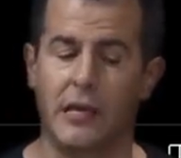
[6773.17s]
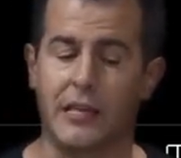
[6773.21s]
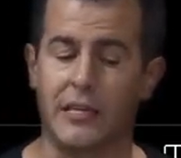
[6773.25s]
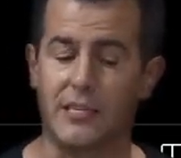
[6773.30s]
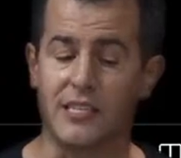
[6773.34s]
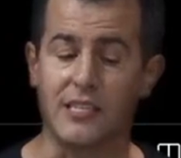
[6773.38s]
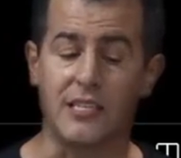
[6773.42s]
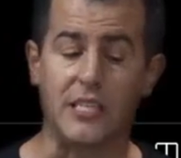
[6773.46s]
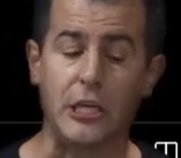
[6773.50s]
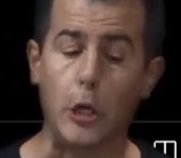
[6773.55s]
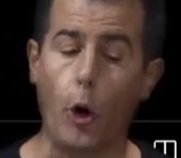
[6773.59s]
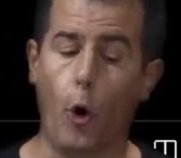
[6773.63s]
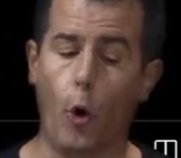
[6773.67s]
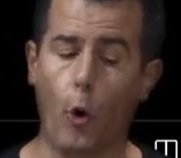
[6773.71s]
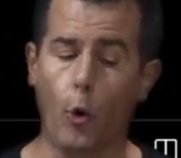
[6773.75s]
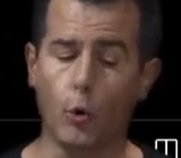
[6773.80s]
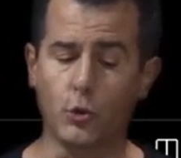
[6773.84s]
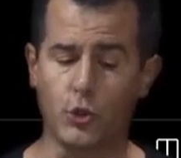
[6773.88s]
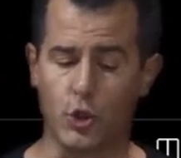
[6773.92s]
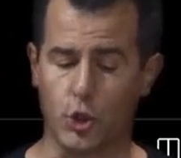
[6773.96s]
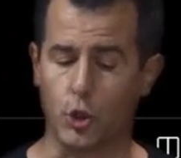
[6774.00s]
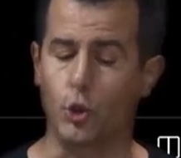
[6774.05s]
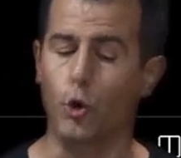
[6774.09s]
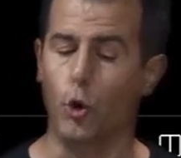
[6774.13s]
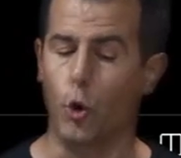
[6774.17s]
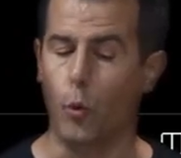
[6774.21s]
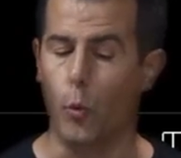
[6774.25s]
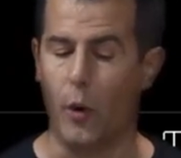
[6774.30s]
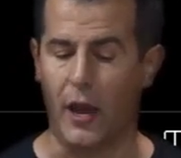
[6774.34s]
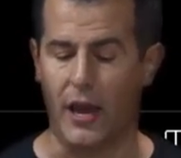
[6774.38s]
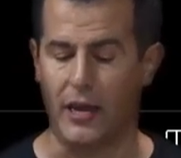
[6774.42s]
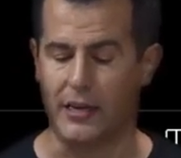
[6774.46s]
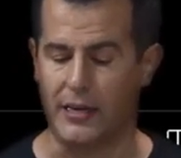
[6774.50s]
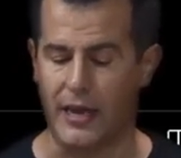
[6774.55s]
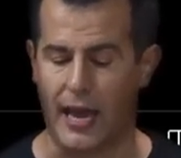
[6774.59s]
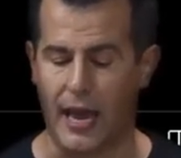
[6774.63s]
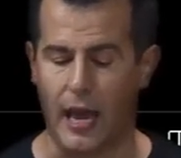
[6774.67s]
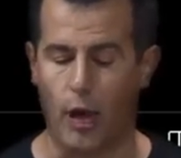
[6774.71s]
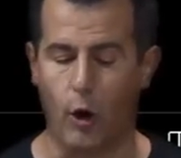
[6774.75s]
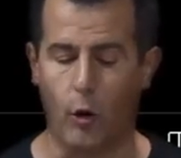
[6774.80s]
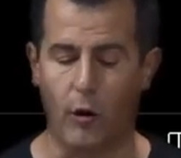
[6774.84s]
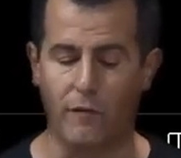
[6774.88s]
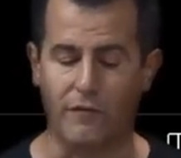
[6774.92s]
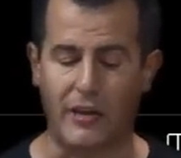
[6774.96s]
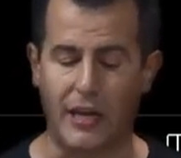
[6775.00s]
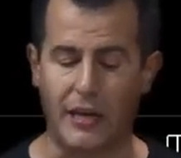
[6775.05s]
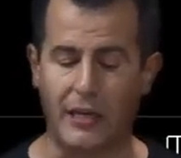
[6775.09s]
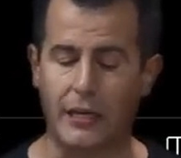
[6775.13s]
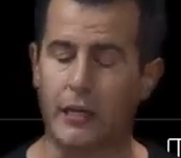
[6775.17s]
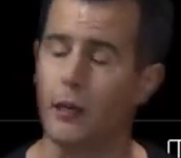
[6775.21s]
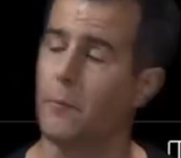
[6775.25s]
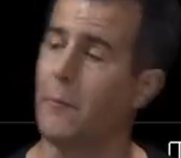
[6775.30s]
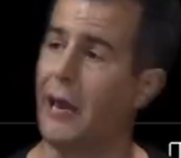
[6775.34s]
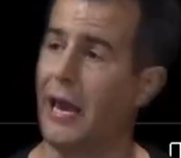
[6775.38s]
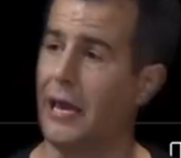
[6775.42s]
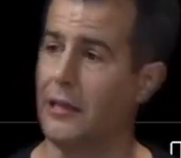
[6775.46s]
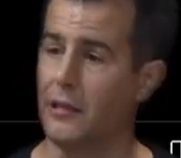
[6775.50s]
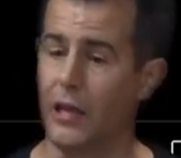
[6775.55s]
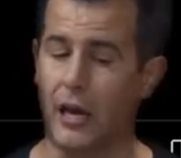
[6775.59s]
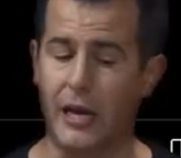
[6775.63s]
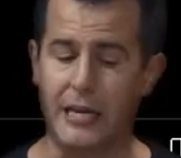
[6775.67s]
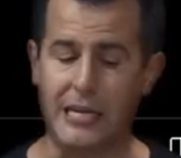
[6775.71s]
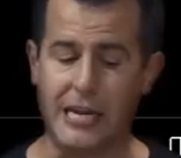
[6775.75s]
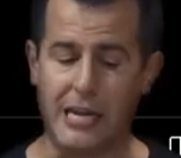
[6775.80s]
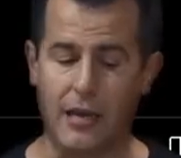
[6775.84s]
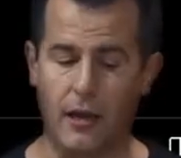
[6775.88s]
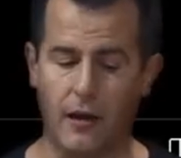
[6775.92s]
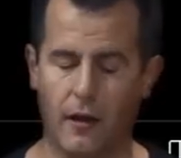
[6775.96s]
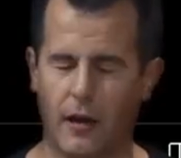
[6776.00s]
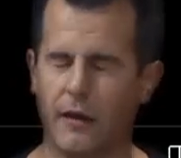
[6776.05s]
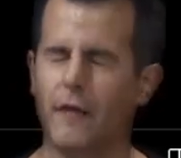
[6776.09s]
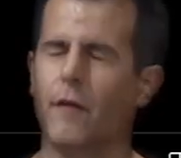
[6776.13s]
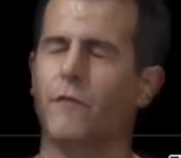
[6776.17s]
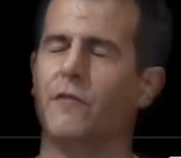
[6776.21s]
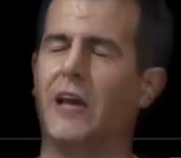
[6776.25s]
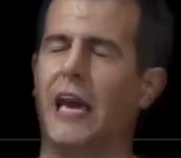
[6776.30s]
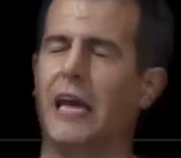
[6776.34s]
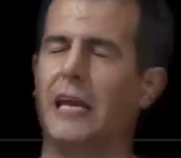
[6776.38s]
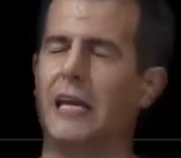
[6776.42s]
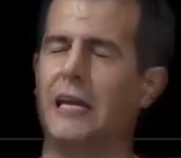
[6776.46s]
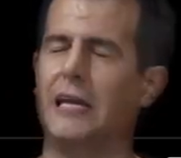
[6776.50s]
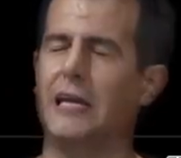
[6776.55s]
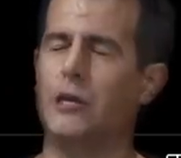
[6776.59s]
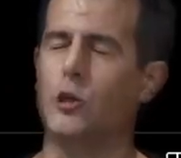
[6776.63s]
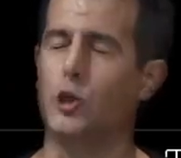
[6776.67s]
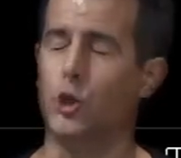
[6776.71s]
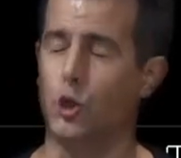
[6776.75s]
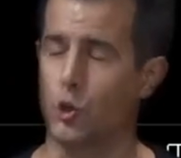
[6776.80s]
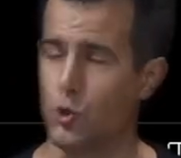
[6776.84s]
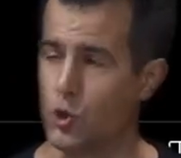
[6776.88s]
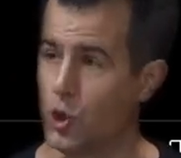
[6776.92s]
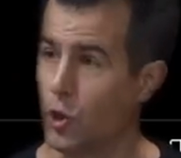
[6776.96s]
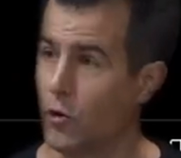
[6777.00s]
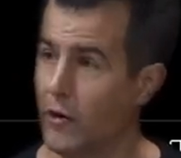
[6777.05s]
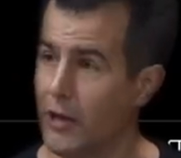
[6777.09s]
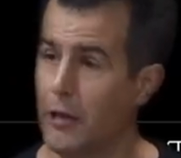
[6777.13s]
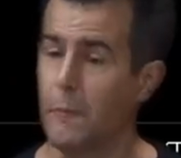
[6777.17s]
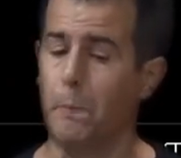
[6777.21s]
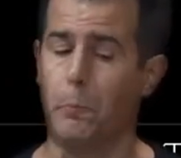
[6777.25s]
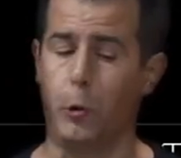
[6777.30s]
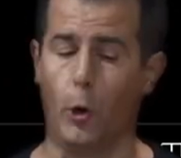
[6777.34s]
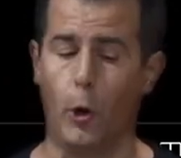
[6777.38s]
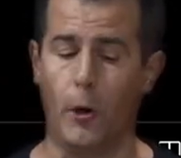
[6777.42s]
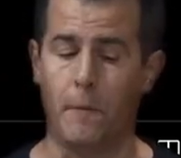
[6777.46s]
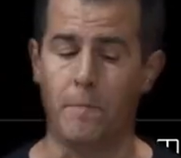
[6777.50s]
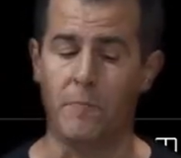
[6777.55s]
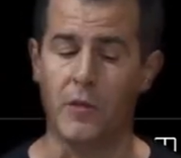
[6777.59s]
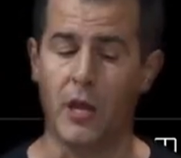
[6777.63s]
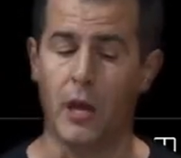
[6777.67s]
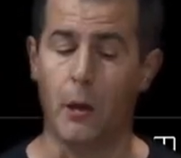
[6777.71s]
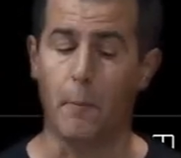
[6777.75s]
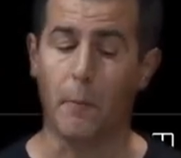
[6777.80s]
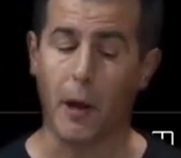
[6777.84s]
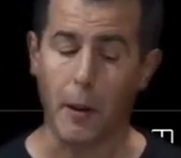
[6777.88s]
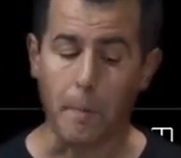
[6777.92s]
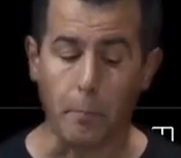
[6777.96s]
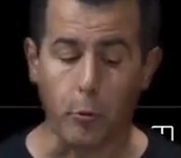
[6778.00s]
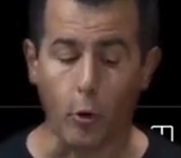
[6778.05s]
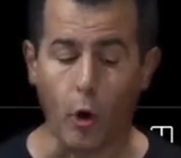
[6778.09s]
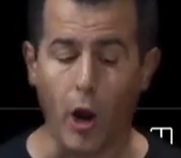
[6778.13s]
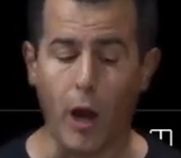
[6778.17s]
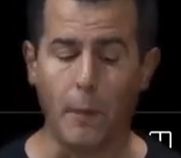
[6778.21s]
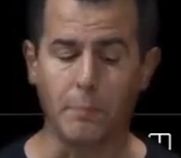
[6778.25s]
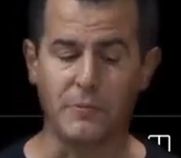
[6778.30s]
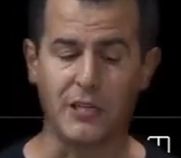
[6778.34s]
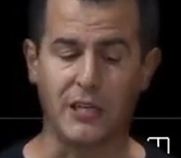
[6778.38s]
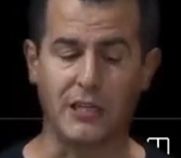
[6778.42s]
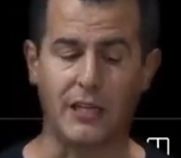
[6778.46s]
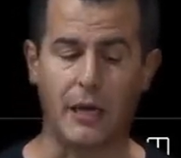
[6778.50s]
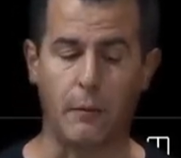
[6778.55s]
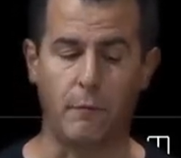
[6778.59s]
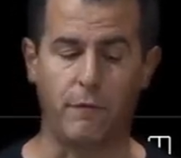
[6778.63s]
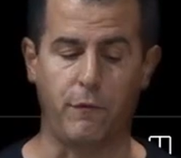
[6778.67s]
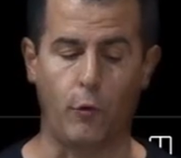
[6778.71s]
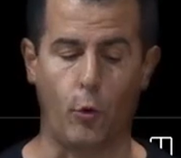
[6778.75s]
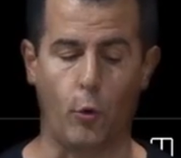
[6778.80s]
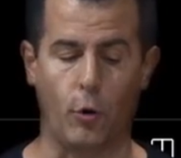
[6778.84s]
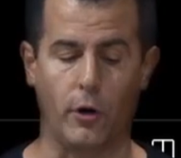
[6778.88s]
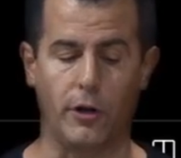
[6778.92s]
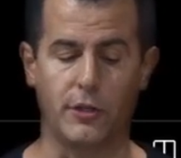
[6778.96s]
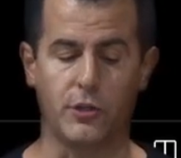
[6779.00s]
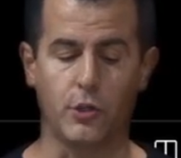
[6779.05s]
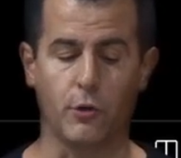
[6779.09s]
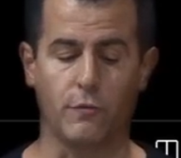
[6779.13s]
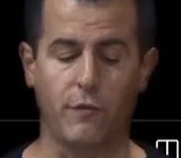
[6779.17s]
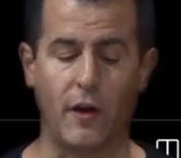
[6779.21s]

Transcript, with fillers: This is the old school way now of getting command line, uh, of getting user input by prompting them for it.